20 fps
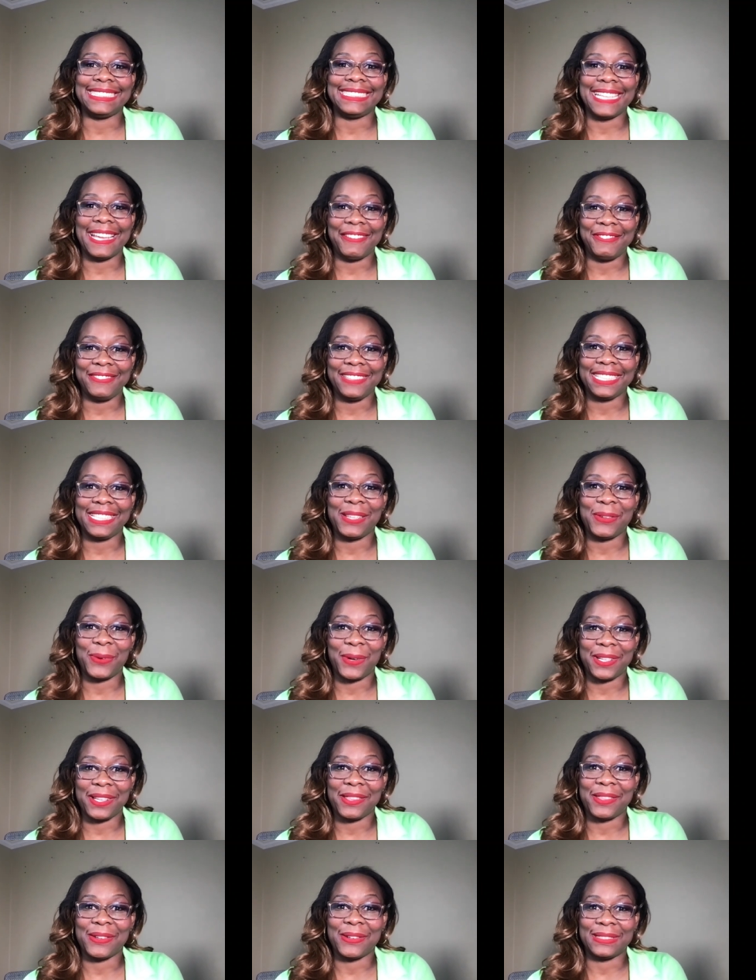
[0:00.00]
definitely
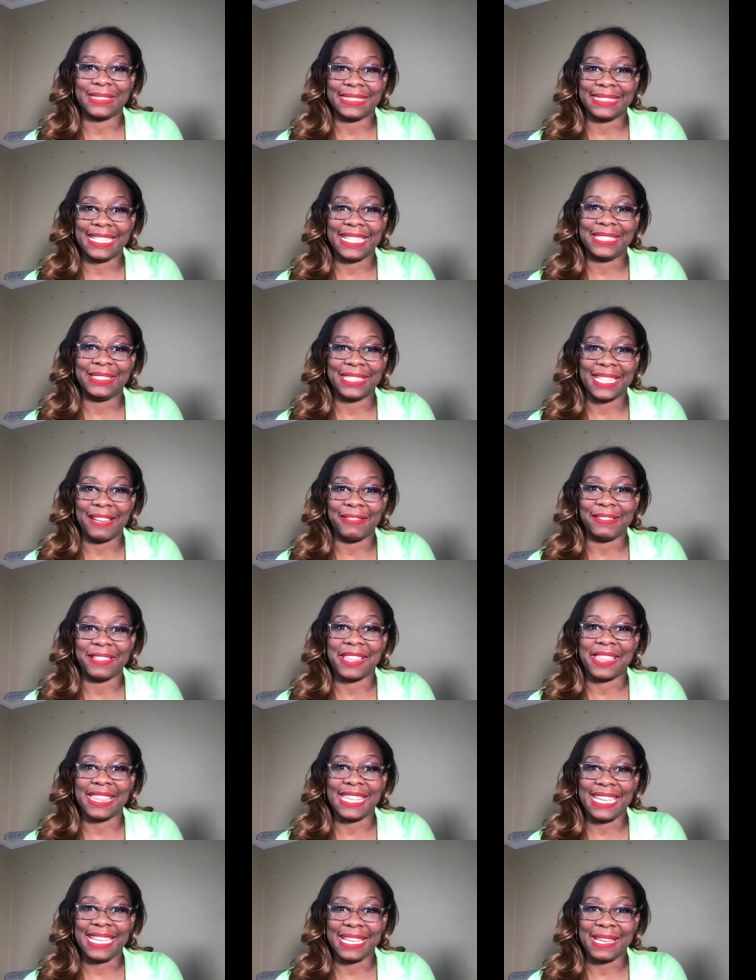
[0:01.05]
one of those things you'd have to
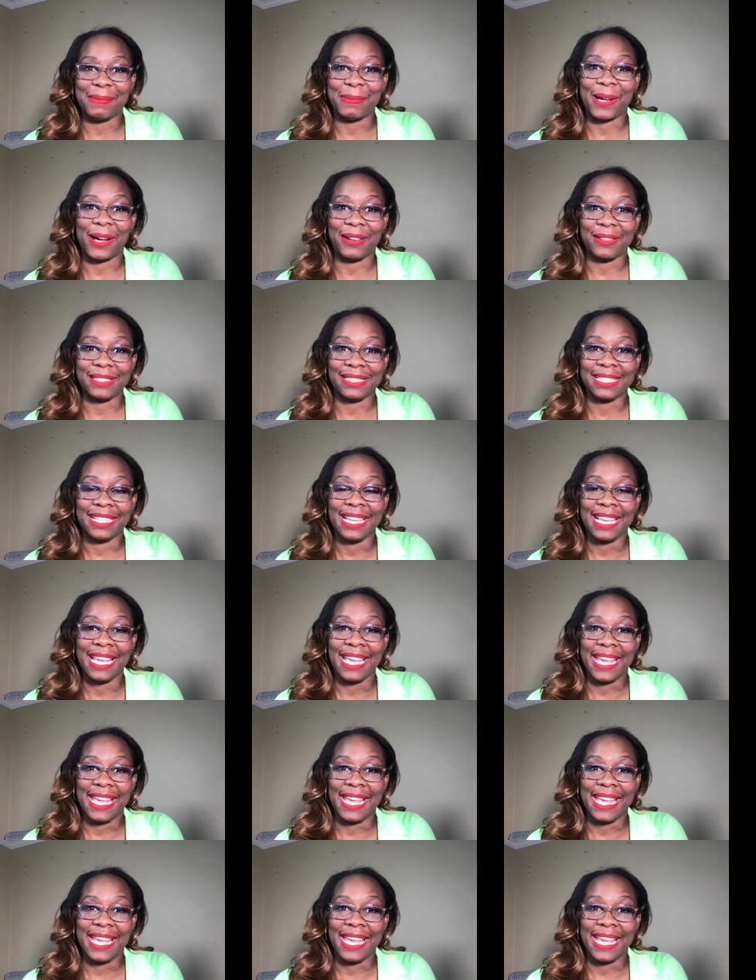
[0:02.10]
think about